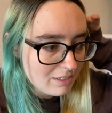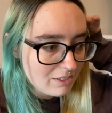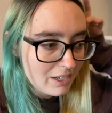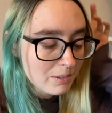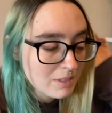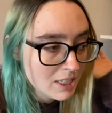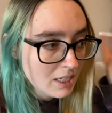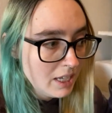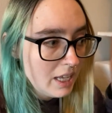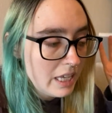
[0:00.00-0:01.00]
So
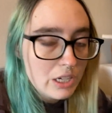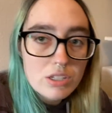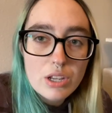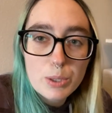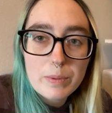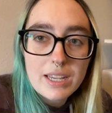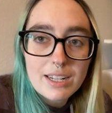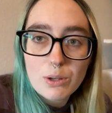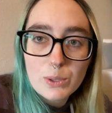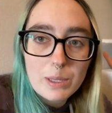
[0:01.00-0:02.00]
here's hoping I
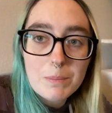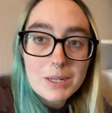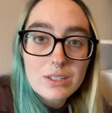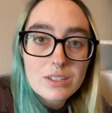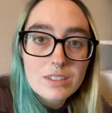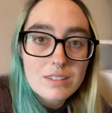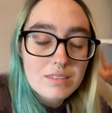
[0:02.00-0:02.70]
don't get murdered